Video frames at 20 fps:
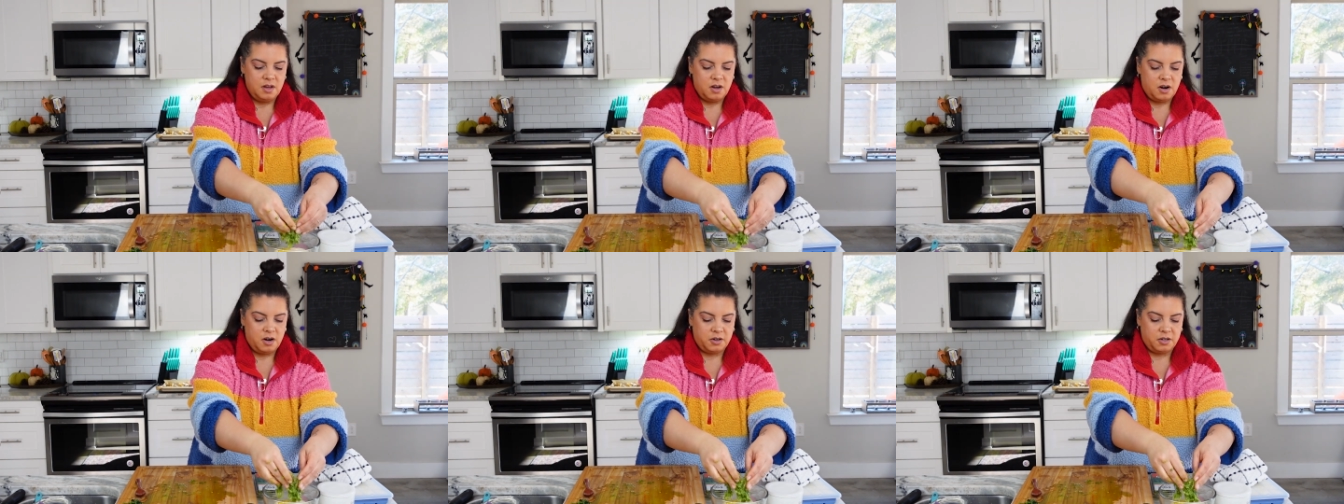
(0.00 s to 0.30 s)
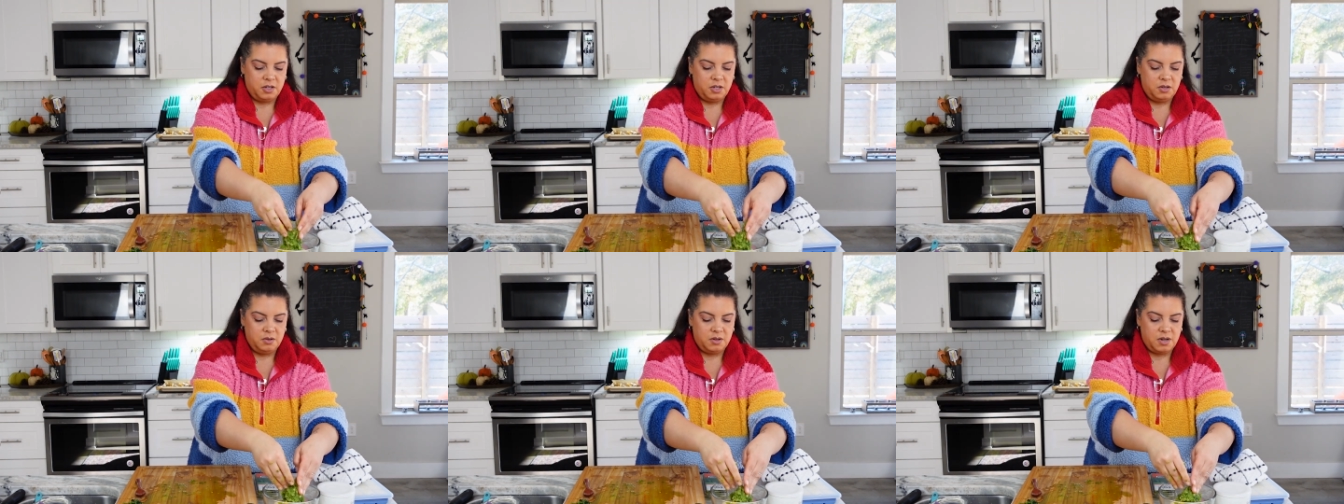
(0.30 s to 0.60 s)
our
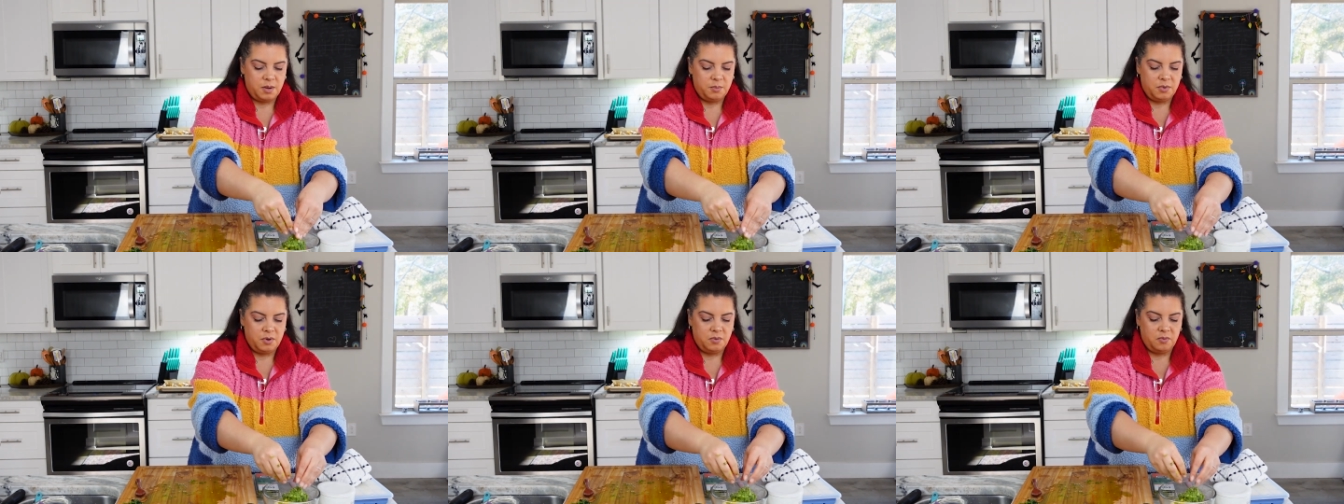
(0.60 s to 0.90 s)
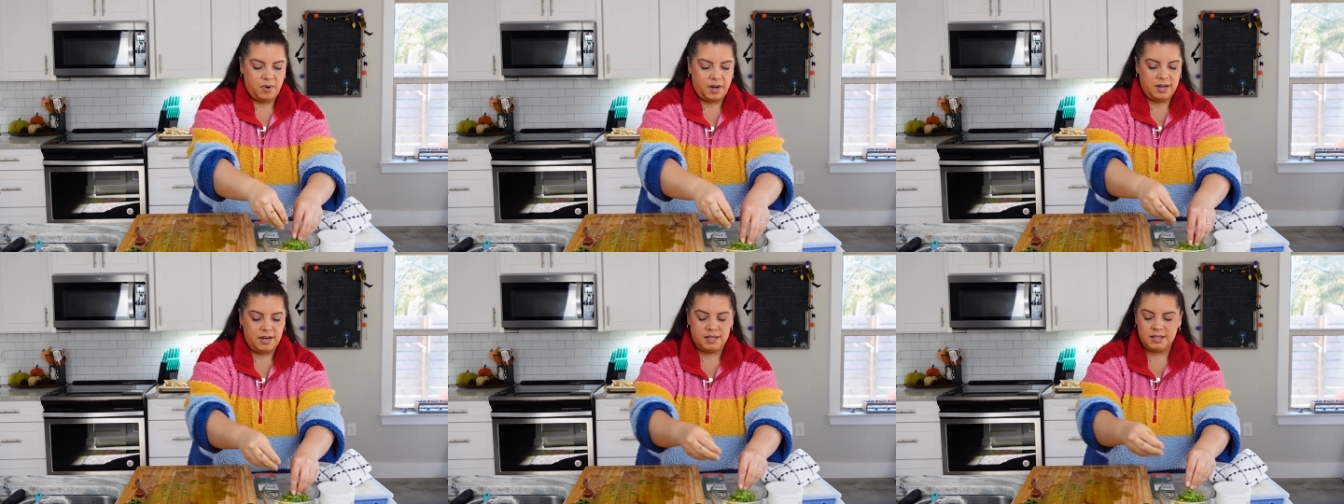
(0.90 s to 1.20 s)
cucumber
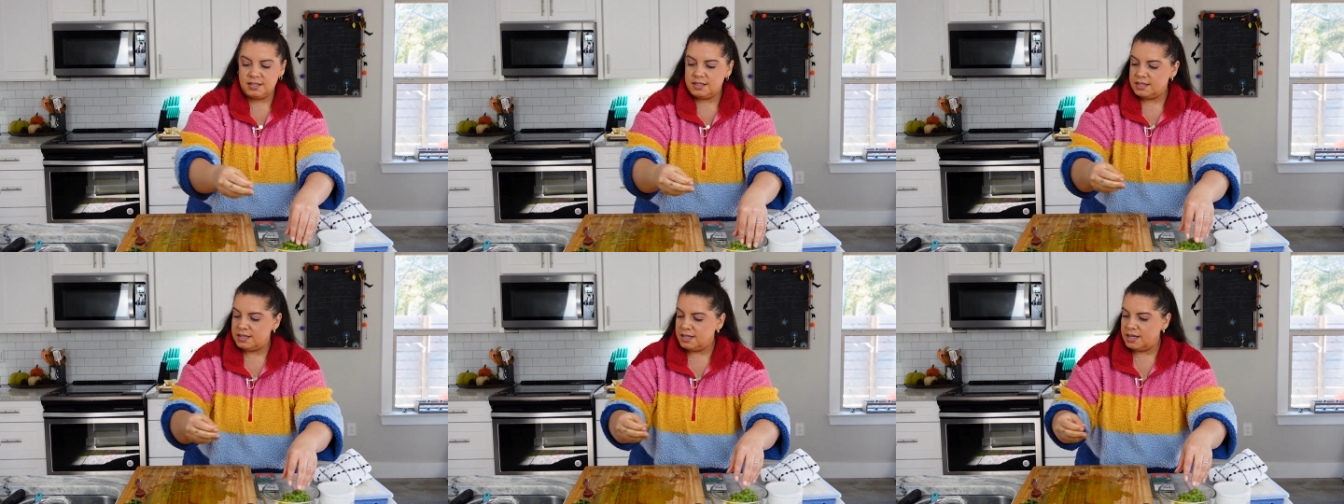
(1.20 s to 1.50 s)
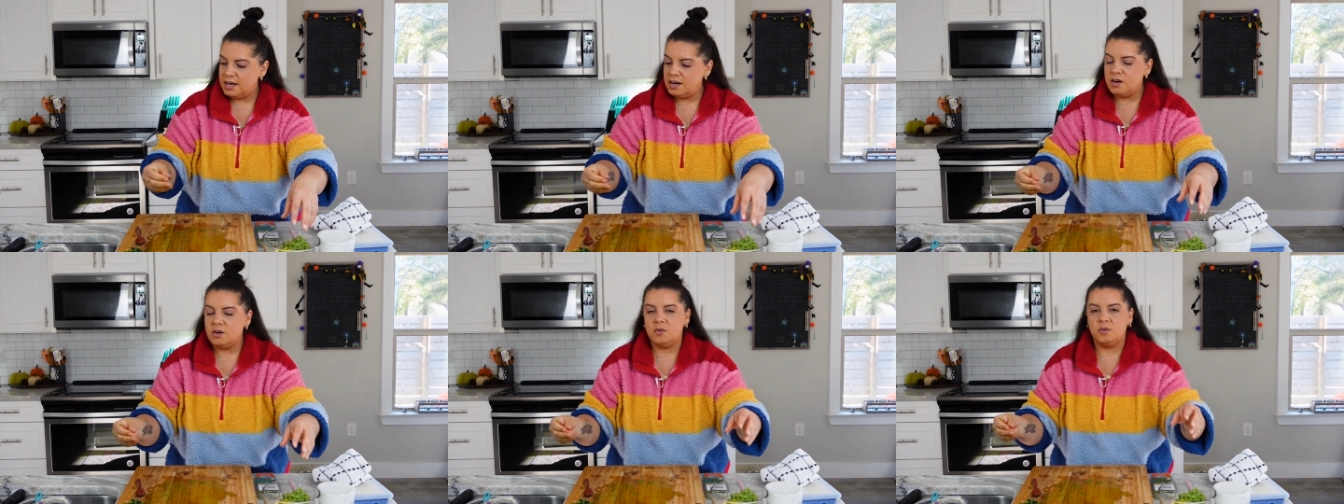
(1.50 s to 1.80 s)
right into
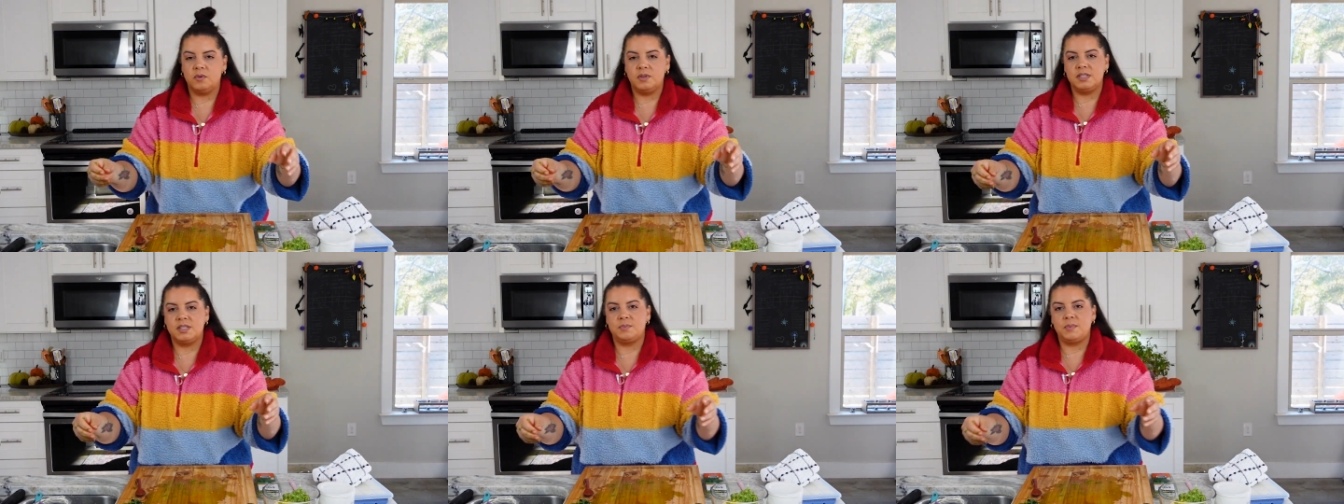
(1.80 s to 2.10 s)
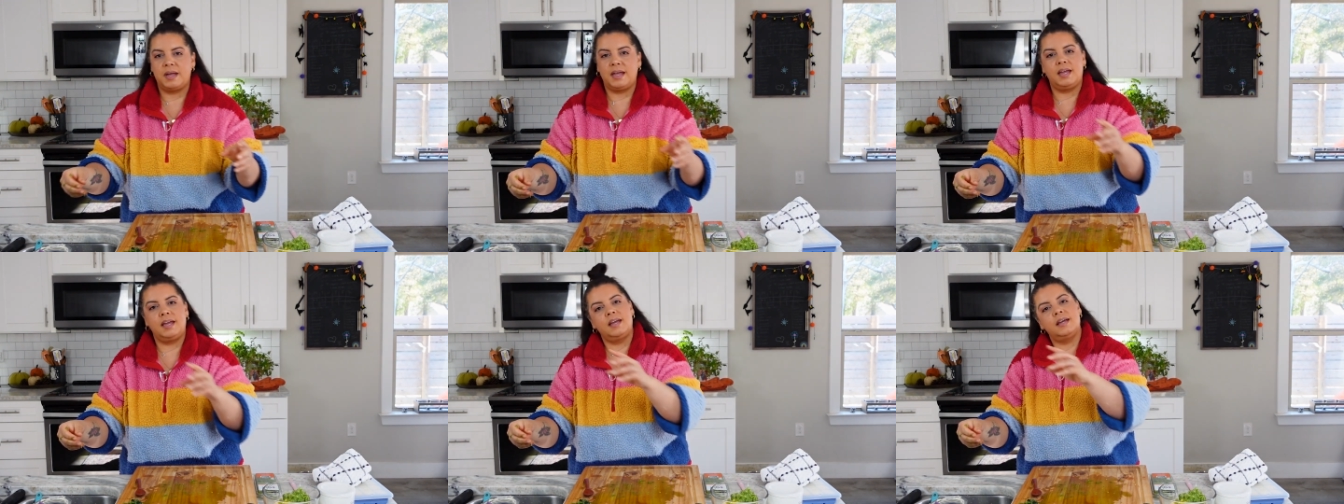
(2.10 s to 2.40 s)
there, rinse
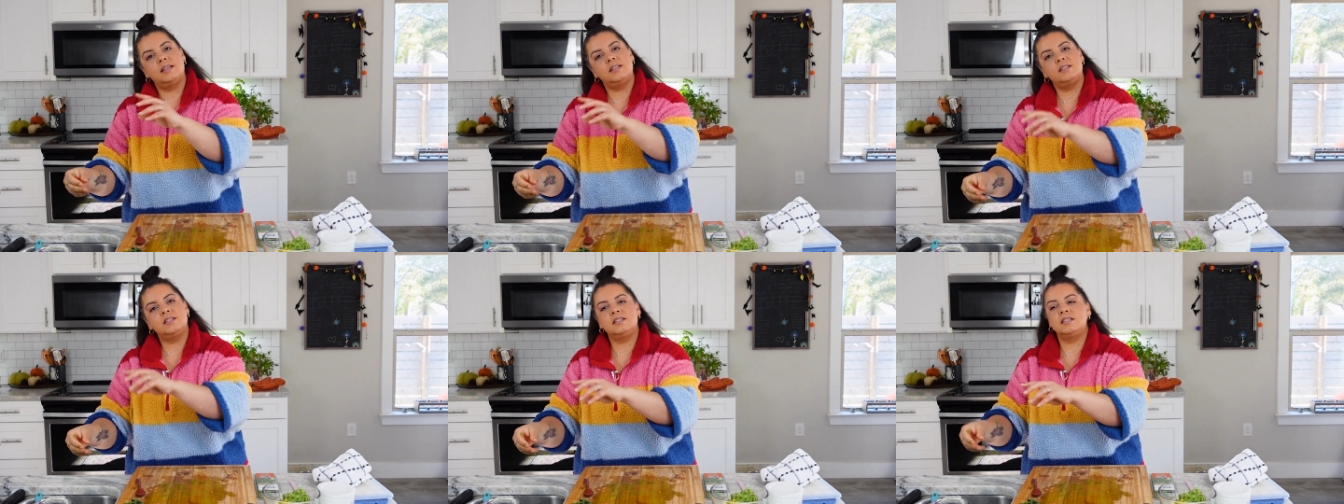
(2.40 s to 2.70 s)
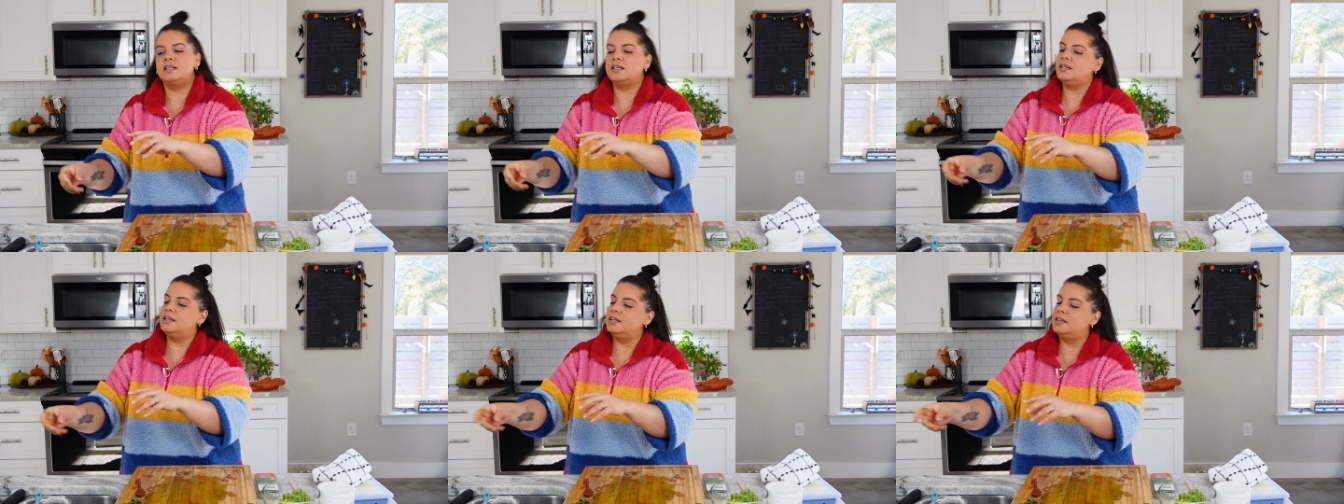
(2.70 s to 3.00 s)
my hands,